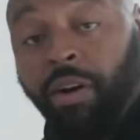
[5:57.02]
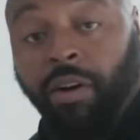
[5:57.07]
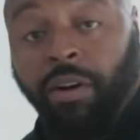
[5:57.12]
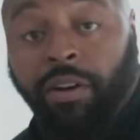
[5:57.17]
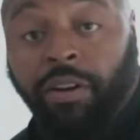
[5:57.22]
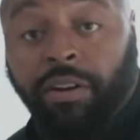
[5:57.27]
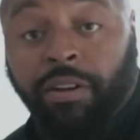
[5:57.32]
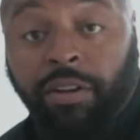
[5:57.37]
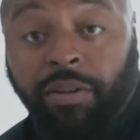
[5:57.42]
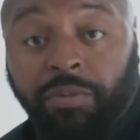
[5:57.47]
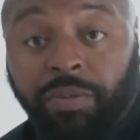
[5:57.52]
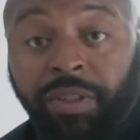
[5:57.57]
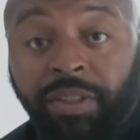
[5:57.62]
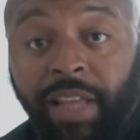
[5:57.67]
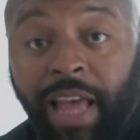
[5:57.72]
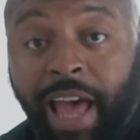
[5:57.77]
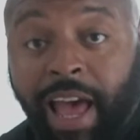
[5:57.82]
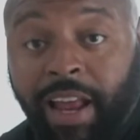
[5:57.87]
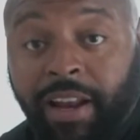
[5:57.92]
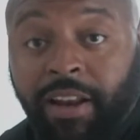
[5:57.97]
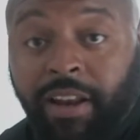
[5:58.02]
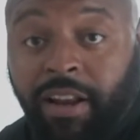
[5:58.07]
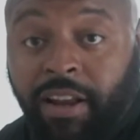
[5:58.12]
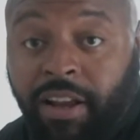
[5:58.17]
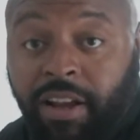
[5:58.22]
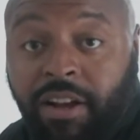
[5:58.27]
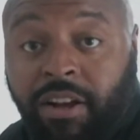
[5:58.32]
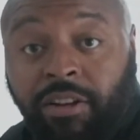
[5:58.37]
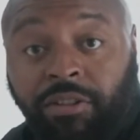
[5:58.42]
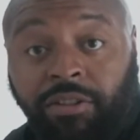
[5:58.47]
are good with that.
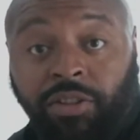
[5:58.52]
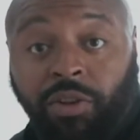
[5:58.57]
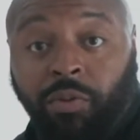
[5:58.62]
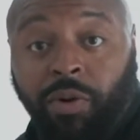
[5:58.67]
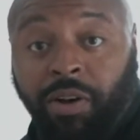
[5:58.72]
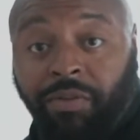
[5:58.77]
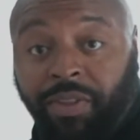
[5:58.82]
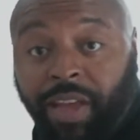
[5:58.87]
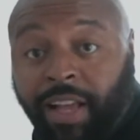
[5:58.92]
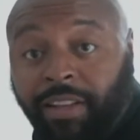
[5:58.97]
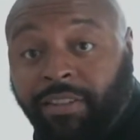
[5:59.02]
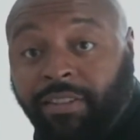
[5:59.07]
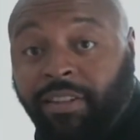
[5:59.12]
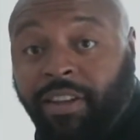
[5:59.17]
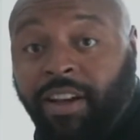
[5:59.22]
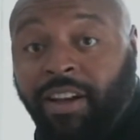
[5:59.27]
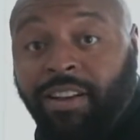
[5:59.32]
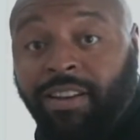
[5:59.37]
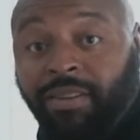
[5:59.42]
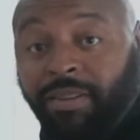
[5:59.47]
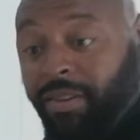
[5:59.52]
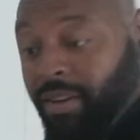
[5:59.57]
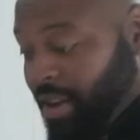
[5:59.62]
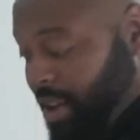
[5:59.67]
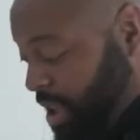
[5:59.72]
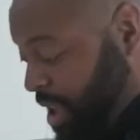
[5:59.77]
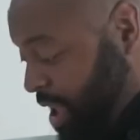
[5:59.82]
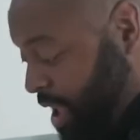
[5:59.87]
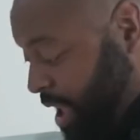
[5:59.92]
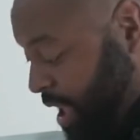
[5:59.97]
So while that's done
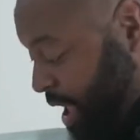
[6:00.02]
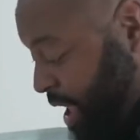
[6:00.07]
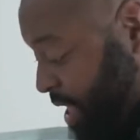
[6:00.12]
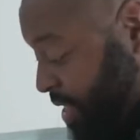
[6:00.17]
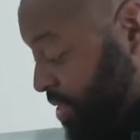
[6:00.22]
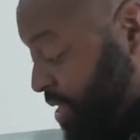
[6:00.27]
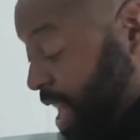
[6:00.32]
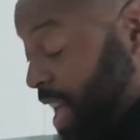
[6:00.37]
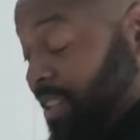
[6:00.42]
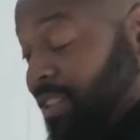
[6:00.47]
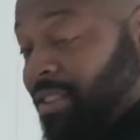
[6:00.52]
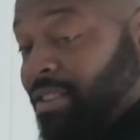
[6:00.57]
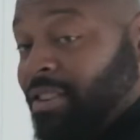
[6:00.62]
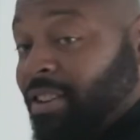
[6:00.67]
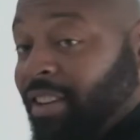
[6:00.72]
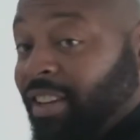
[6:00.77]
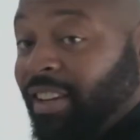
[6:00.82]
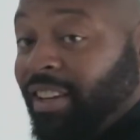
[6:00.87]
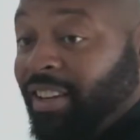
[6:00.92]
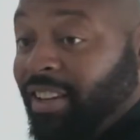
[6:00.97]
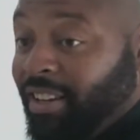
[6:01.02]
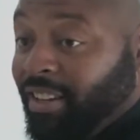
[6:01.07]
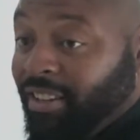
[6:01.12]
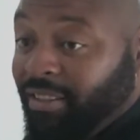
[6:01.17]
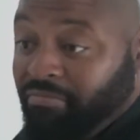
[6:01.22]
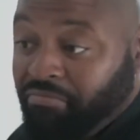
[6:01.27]
and that's cooking,